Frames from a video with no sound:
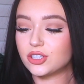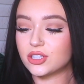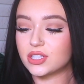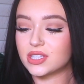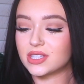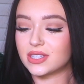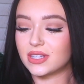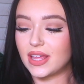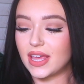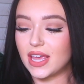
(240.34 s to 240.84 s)

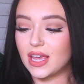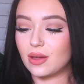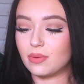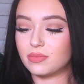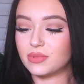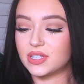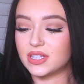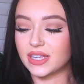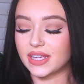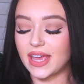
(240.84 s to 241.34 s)
just
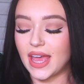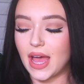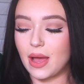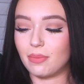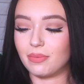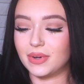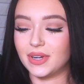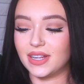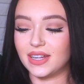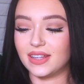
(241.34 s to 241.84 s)
slammed the
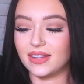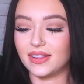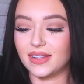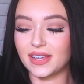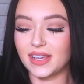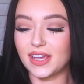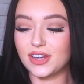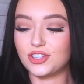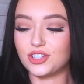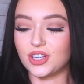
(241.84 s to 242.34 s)
cabinet in the
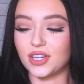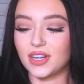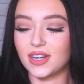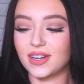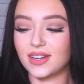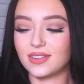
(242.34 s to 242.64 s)
kitchen.